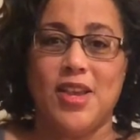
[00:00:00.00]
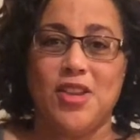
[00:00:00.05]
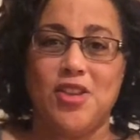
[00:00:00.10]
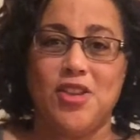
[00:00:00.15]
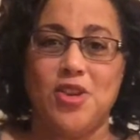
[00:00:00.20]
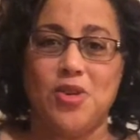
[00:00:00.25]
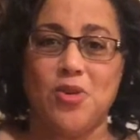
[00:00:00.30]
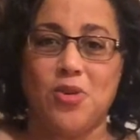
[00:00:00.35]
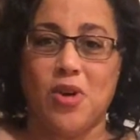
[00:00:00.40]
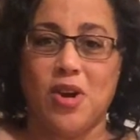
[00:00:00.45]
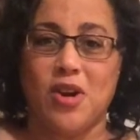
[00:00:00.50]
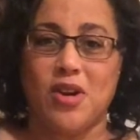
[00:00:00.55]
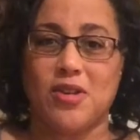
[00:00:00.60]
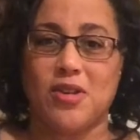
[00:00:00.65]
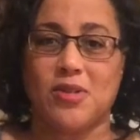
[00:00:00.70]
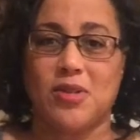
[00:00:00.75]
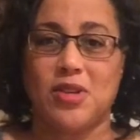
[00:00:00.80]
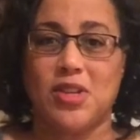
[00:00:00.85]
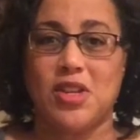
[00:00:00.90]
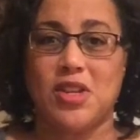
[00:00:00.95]
you
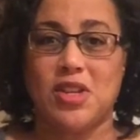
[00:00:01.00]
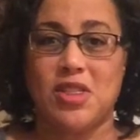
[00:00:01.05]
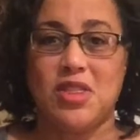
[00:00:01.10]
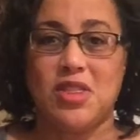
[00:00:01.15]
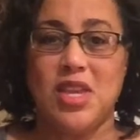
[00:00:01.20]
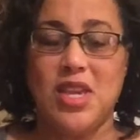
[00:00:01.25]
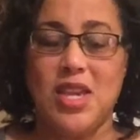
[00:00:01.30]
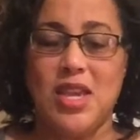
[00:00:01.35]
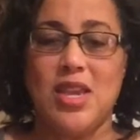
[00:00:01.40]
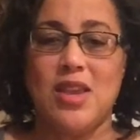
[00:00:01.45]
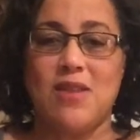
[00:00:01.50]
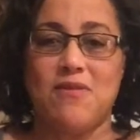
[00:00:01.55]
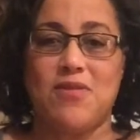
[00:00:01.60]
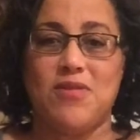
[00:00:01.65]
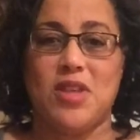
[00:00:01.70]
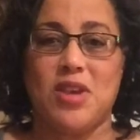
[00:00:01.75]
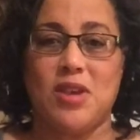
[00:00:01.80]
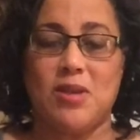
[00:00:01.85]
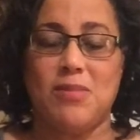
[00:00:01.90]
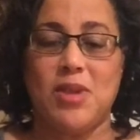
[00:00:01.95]
are thinking
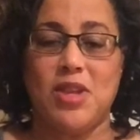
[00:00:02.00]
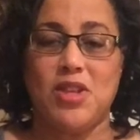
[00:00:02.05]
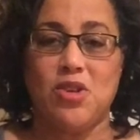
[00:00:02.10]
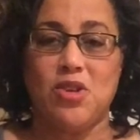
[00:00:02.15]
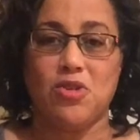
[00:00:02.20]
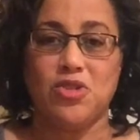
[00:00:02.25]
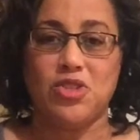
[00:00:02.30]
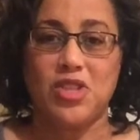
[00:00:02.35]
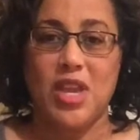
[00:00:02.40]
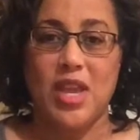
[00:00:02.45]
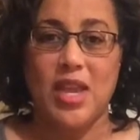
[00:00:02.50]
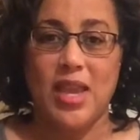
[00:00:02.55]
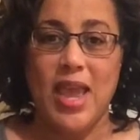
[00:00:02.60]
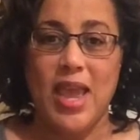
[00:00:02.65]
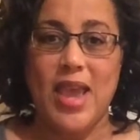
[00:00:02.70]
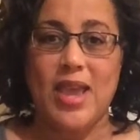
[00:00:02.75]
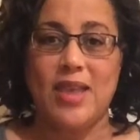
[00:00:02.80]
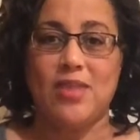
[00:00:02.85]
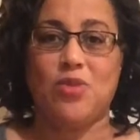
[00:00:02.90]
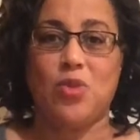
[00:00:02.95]
of them and you're saying,
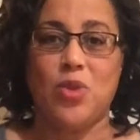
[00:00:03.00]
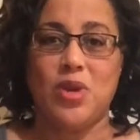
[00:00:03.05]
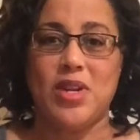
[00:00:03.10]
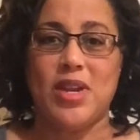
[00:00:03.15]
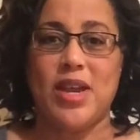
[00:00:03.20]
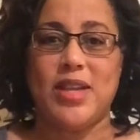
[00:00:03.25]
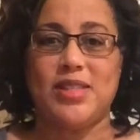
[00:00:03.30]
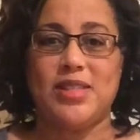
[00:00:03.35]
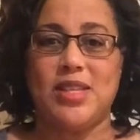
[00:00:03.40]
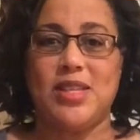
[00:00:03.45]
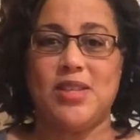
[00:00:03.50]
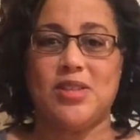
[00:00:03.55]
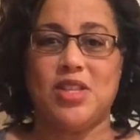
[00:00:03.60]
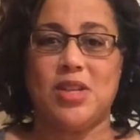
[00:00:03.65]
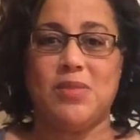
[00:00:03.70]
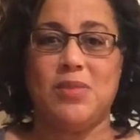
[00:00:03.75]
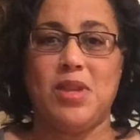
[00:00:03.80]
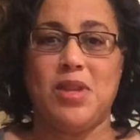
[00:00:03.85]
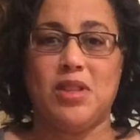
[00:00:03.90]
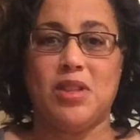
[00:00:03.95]
hey, 2019 is
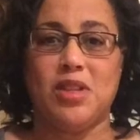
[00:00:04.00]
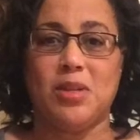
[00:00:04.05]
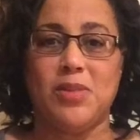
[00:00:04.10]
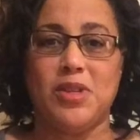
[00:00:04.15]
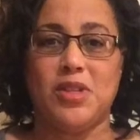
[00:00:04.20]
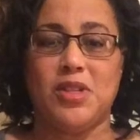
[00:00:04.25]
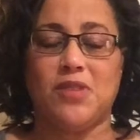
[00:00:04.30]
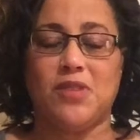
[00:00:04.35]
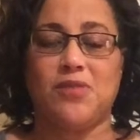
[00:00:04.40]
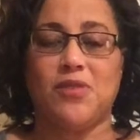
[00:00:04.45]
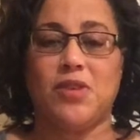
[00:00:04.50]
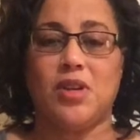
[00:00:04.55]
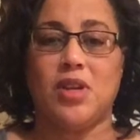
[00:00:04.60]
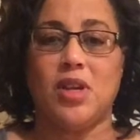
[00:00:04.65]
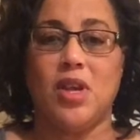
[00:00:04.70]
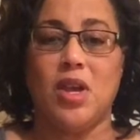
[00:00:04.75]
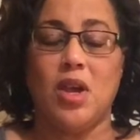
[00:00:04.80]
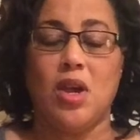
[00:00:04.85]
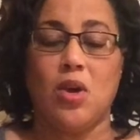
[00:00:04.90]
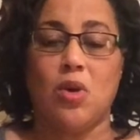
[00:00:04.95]
going to be a little bit different,
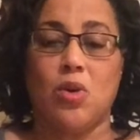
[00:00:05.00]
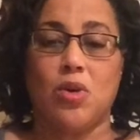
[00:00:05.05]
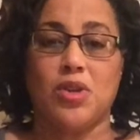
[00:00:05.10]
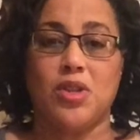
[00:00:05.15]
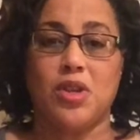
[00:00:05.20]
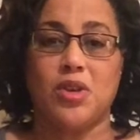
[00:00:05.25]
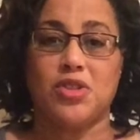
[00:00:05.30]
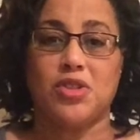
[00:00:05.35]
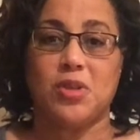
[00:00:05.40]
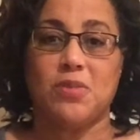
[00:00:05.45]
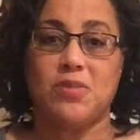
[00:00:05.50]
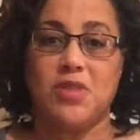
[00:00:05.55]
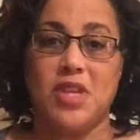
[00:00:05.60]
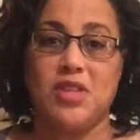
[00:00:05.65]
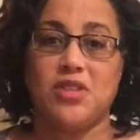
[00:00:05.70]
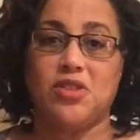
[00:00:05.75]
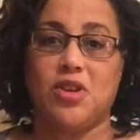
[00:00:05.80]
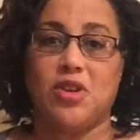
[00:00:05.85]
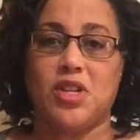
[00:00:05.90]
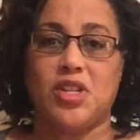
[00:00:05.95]
or there are some
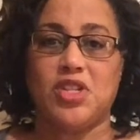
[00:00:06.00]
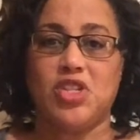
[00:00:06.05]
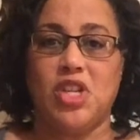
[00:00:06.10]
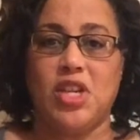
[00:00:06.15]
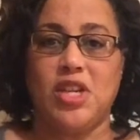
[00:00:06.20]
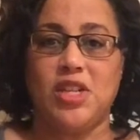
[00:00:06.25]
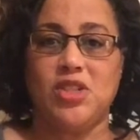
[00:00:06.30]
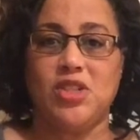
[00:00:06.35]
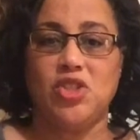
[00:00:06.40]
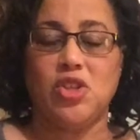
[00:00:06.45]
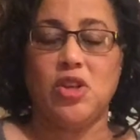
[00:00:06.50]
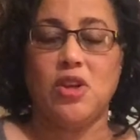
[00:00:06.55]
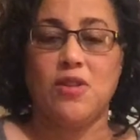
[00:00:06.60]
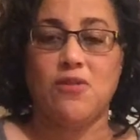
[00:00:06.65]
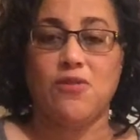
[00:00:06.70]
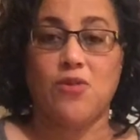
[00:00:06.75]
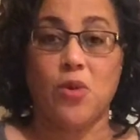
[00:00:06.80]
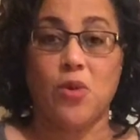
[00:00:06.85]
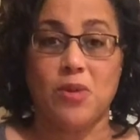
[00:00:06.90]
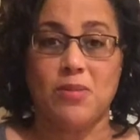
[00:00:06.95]
things that are going to change
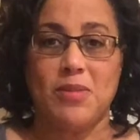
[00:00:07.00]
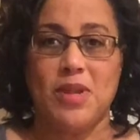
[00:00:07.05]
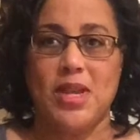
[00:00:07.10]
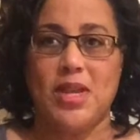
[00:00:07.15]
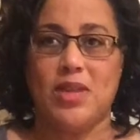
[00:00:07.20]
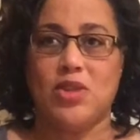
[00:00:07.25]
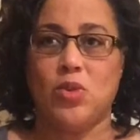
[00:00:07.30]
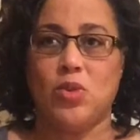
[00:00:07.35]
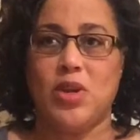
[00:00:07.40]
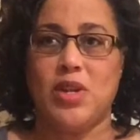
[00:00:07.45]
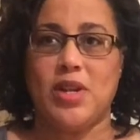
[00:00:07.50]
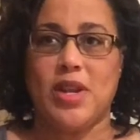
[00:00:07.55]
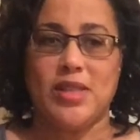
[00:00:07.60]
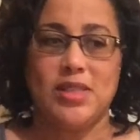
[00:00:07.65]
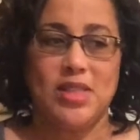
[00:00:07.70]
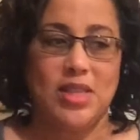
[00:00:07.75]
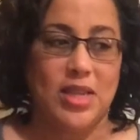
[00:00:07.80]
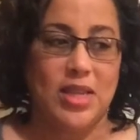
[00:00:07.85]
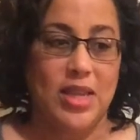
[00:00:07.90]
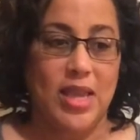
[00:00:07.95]
for me in
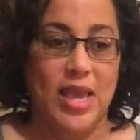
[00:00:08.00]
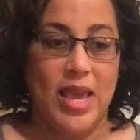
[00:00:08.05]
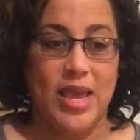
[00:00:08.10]
2019.